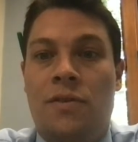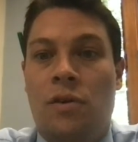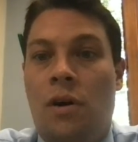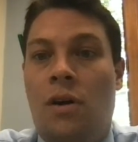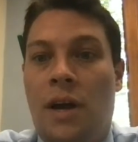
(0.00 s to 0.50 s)

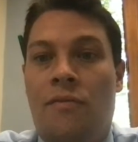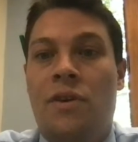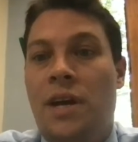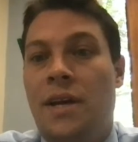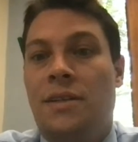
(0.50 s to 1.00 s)
all
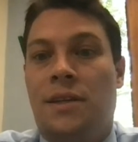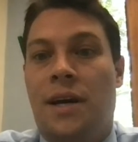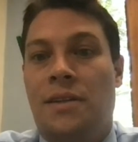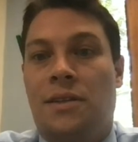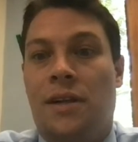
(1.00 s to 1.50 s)
every day in
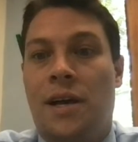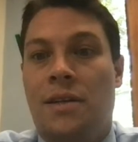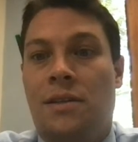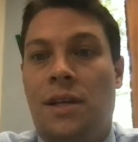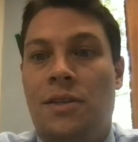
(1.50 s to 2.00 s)
science
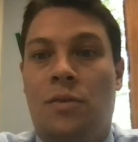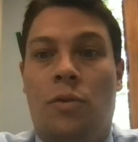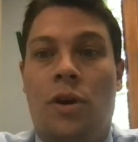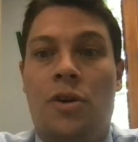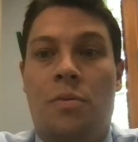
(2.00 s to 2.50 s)
class. Less than
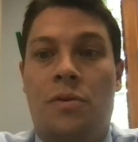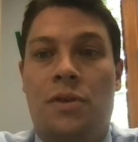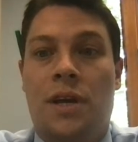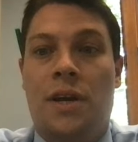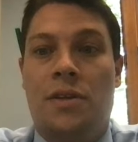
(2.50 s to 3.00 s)

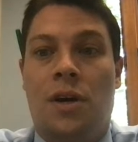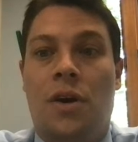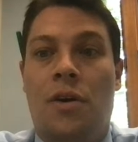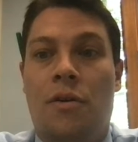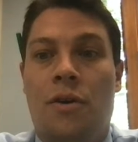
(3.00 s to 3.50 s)
100% is
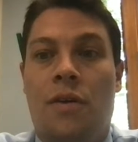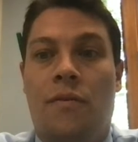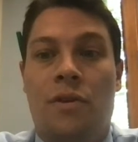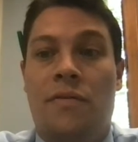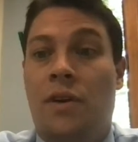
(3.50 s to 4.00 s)
unheard
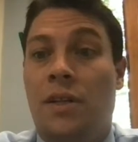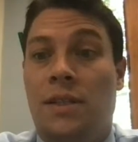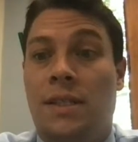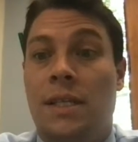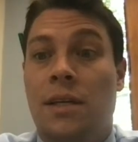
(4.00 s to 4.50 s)
of or even
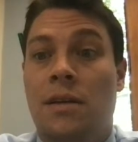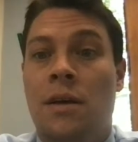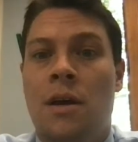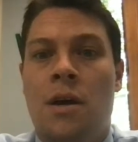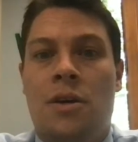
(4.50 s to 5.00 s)
unseen.
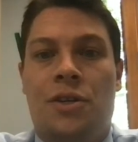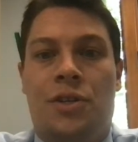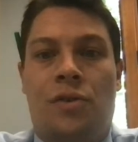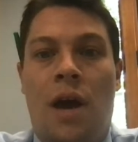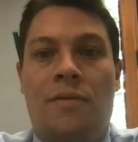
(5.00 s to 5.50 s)
She
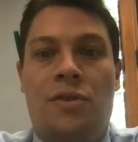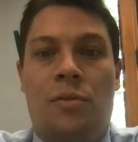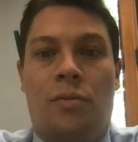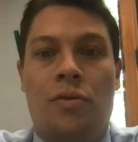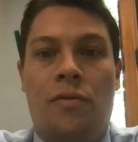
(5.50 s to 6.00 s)
strives to
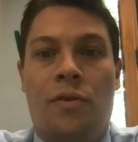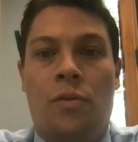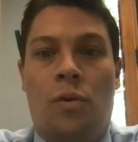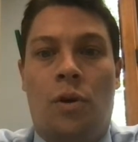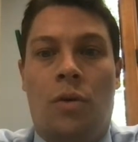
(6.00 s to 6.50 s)
improve
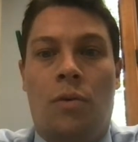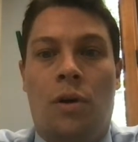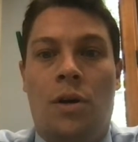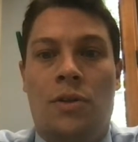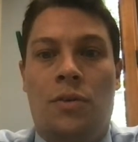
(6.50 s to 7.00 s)
her work
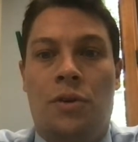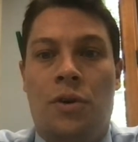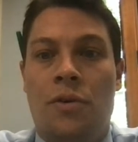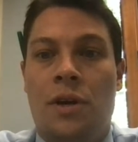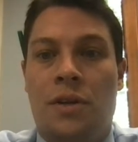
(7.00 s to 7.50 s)
while also
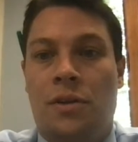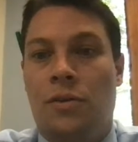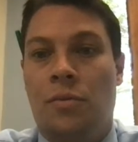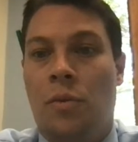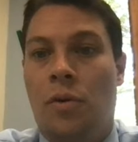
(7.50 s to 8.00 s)
yearning to
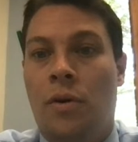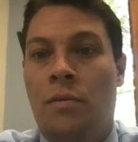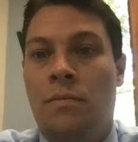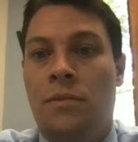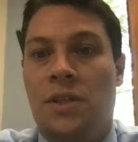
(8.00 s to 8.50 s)
learn more.
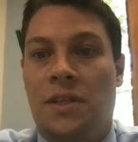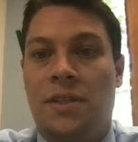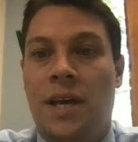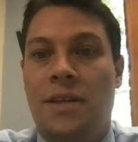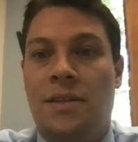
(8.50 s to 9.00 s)

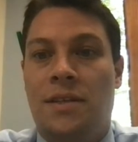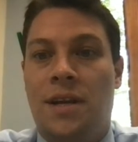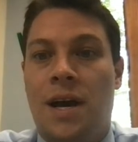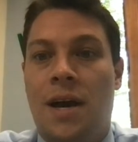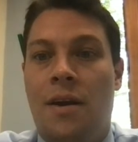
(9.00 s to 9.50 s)
Success is
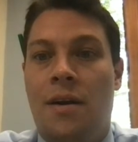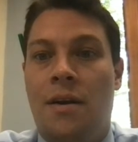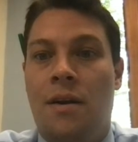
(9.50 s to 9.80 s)
not